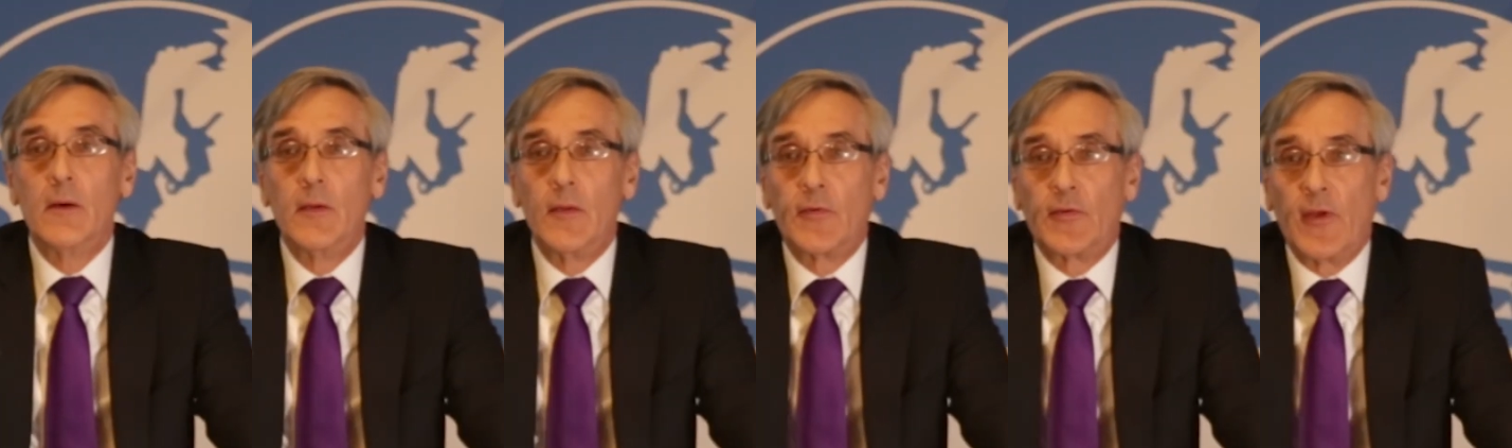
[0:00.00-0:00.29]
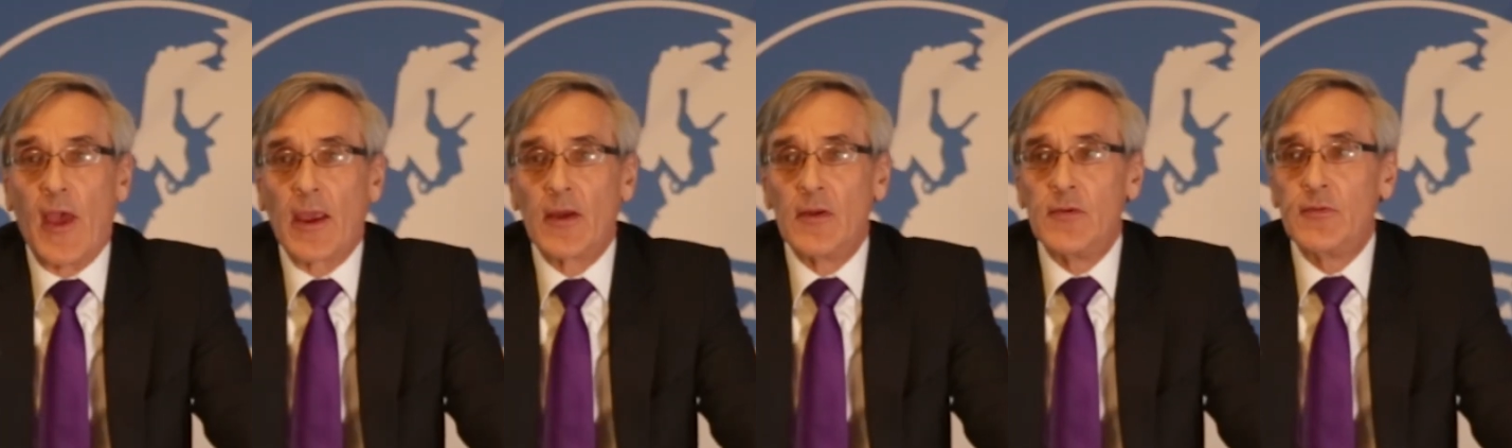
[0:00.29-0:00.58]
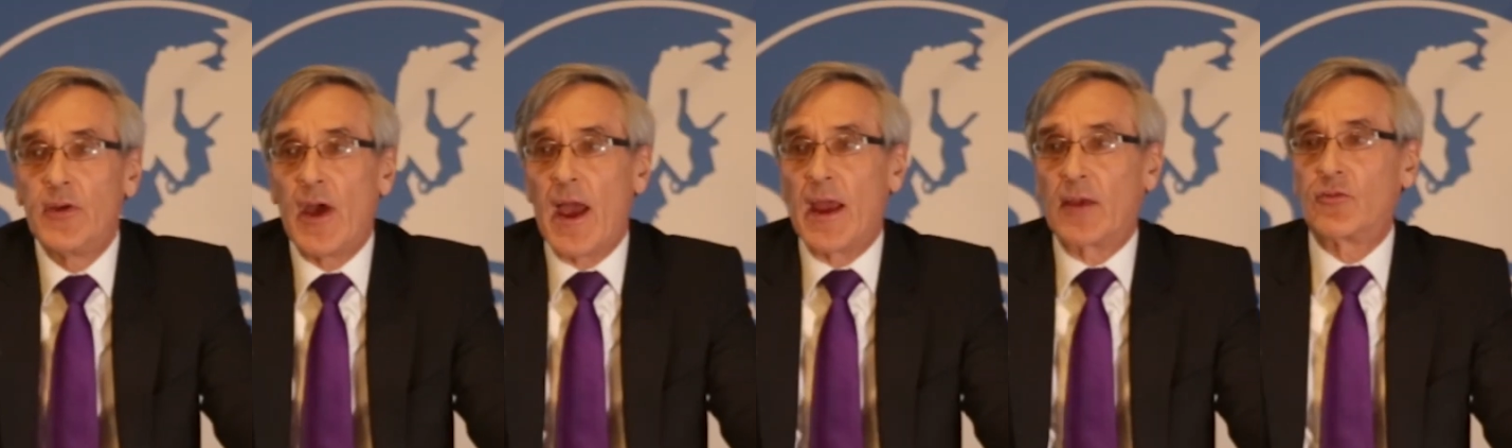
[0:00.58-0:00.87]
The
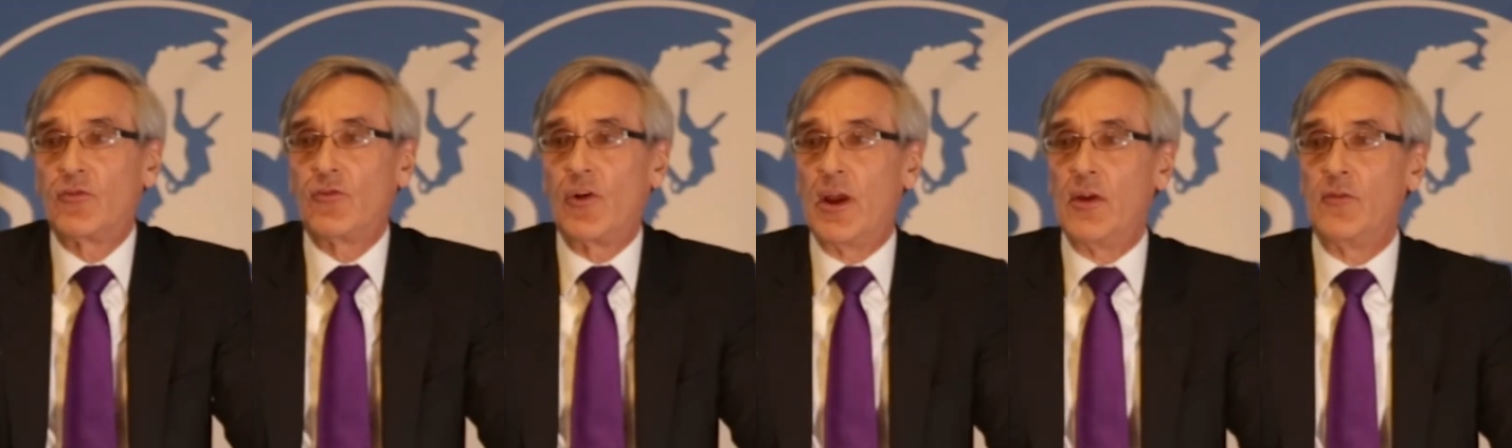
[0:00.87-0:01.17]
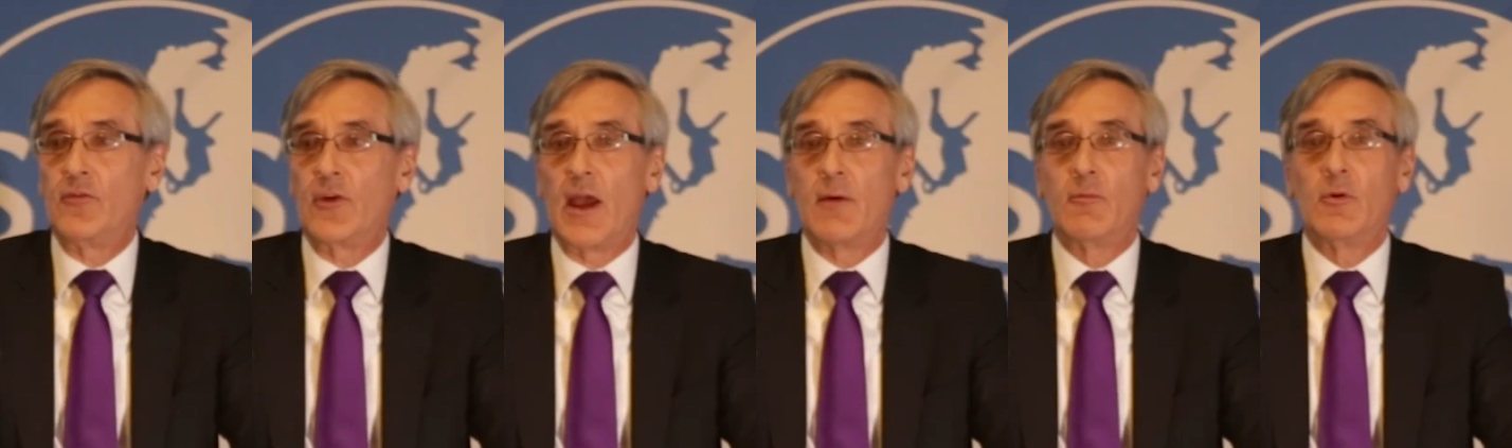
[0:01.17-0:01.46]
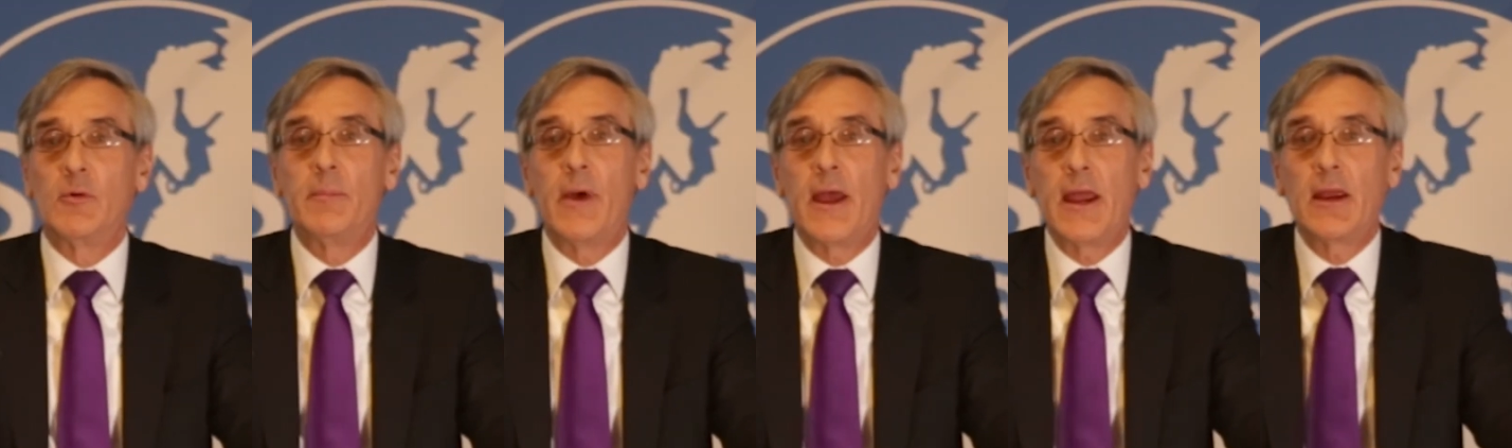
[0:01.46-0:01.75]
second tax change I
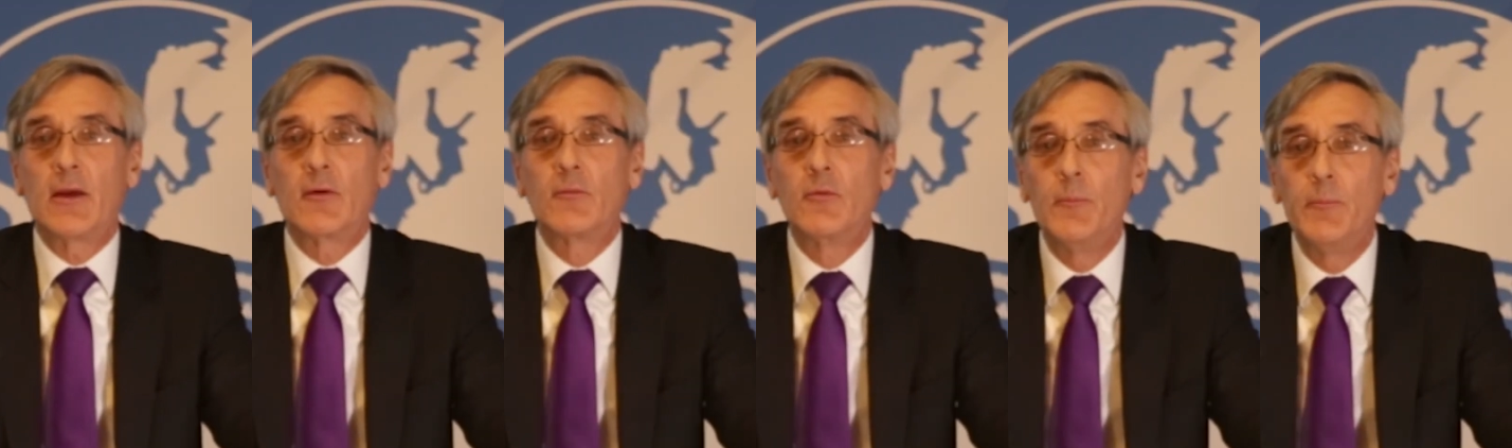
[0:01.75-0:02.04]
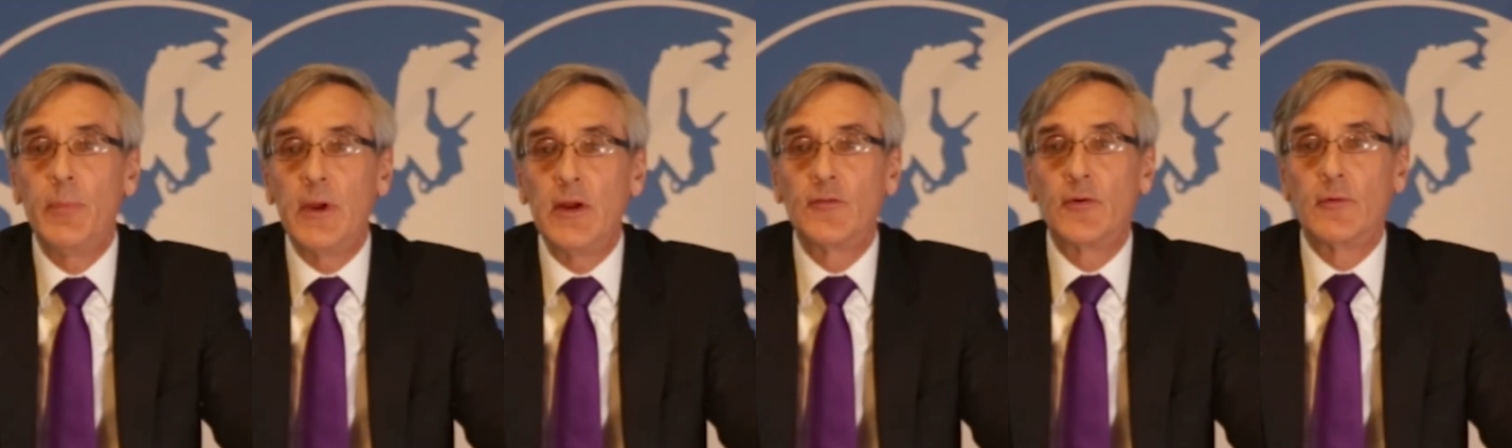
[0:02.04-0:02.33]
would make would be